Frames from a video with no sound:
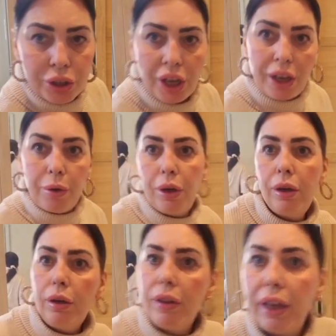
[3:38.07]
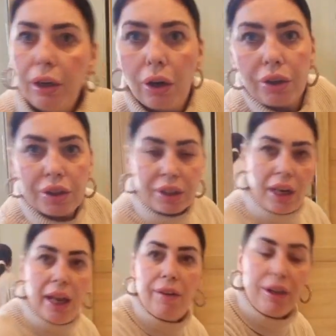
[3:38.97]
do, oh, that light's
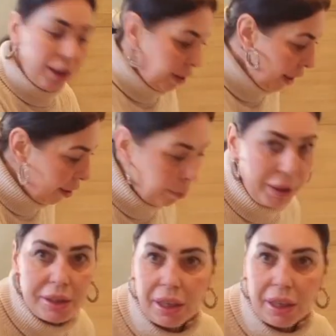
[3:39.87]
glaring in there a bit,